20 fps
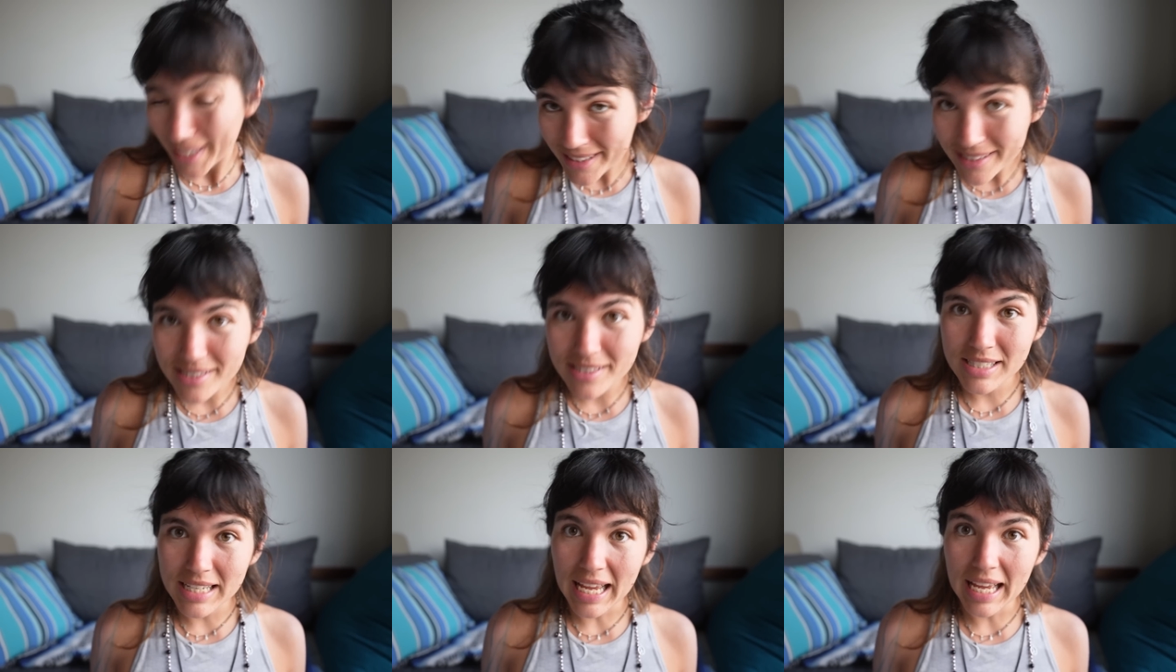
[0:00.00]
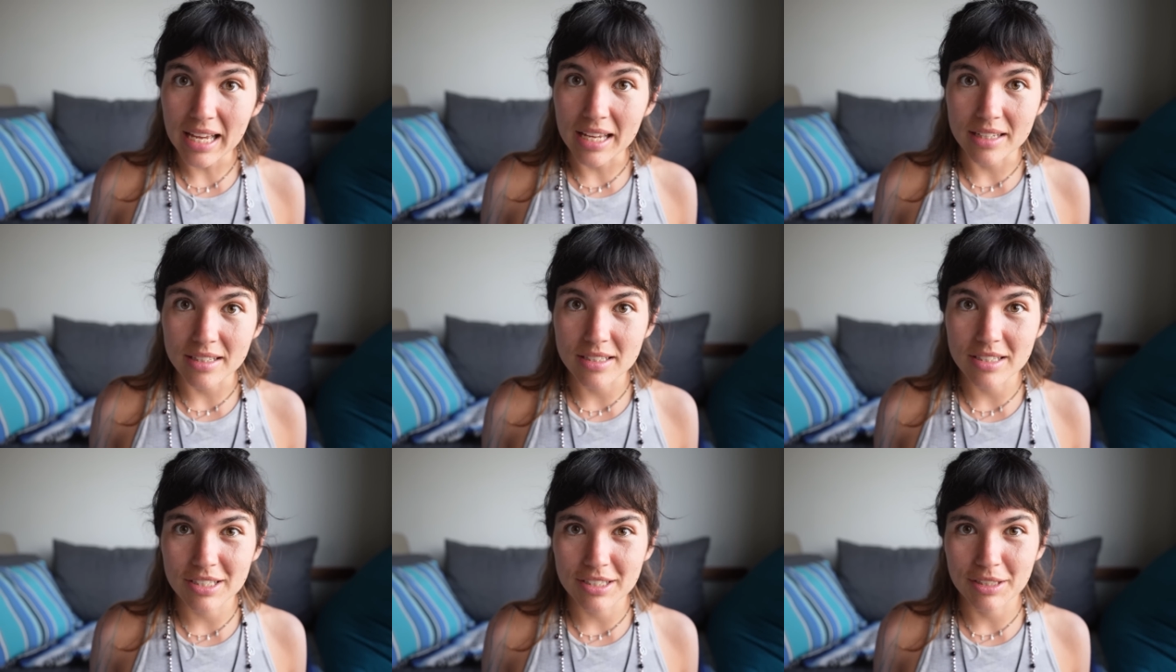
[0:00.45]

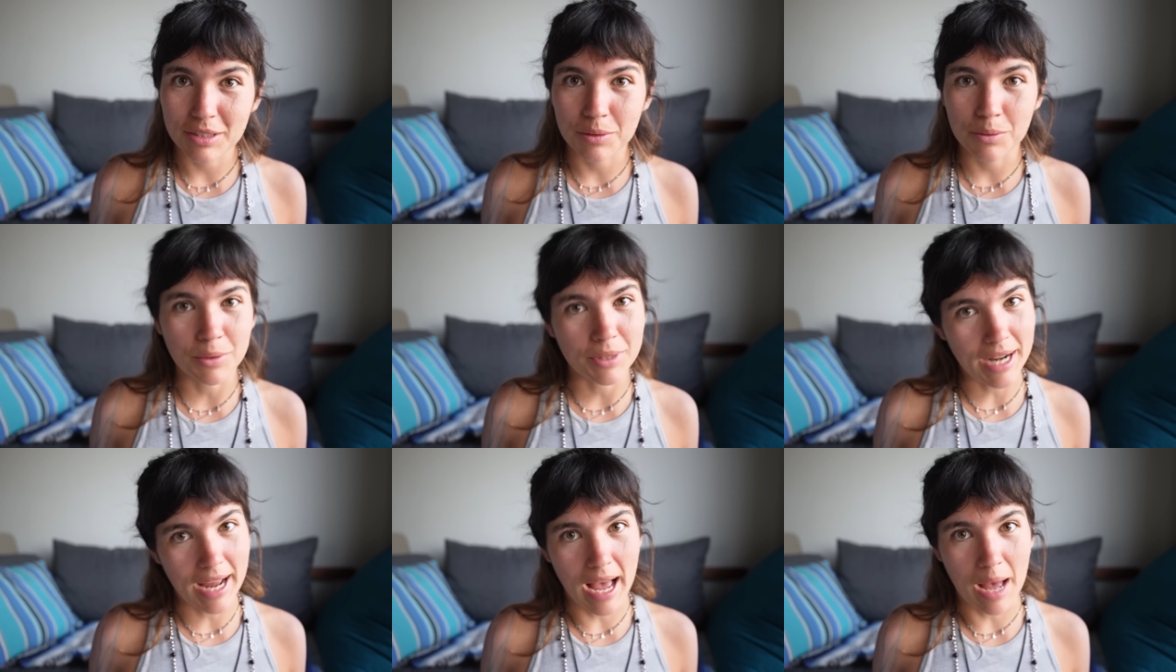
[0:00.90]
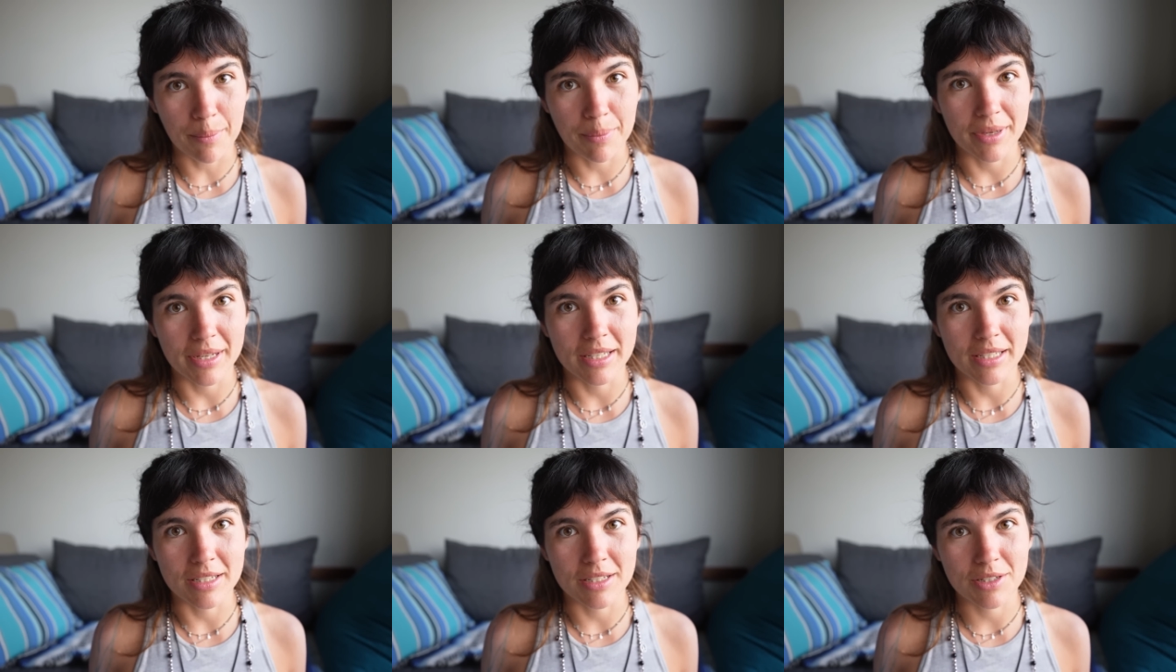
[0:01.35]
Instead, what
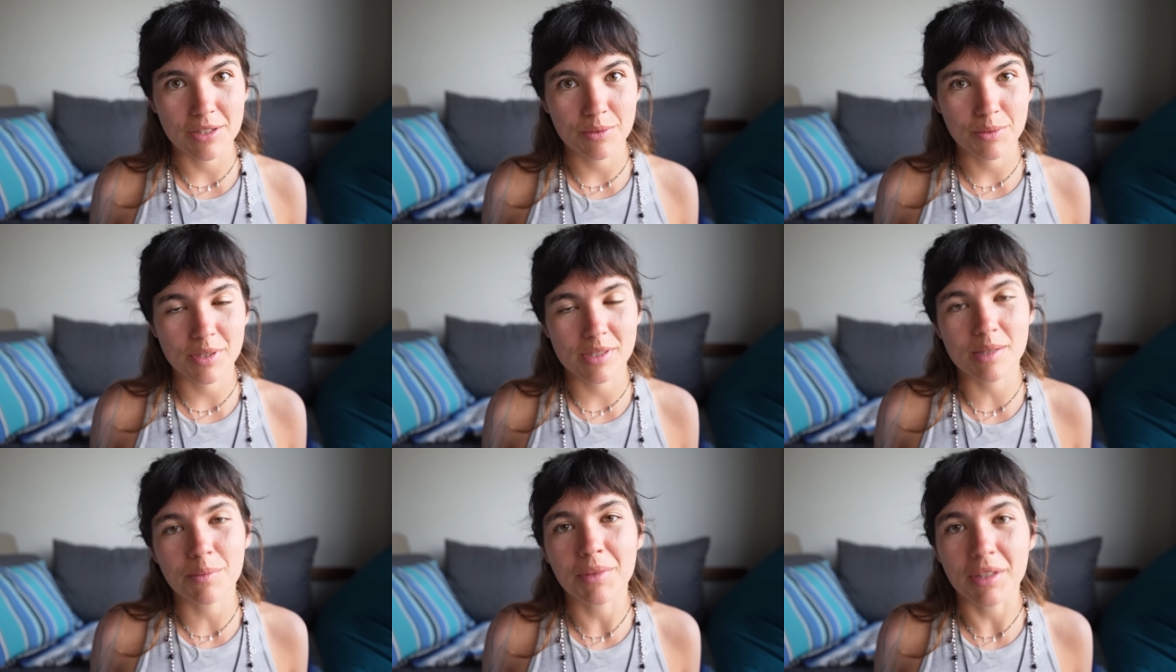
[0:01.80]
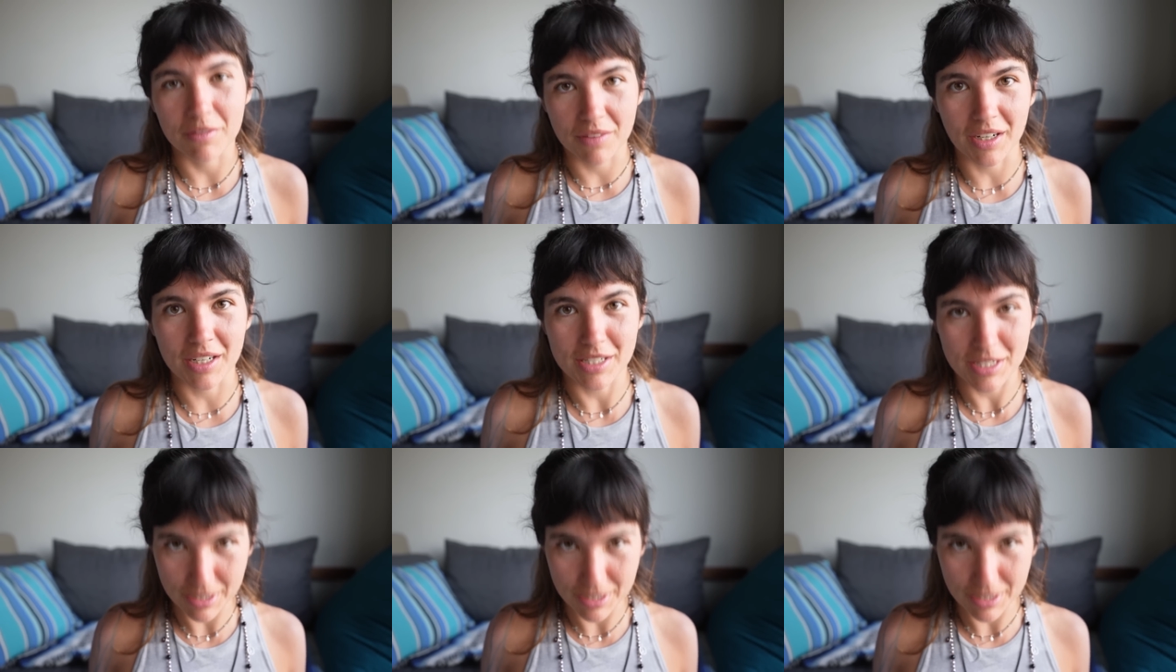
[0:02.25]
happened was something very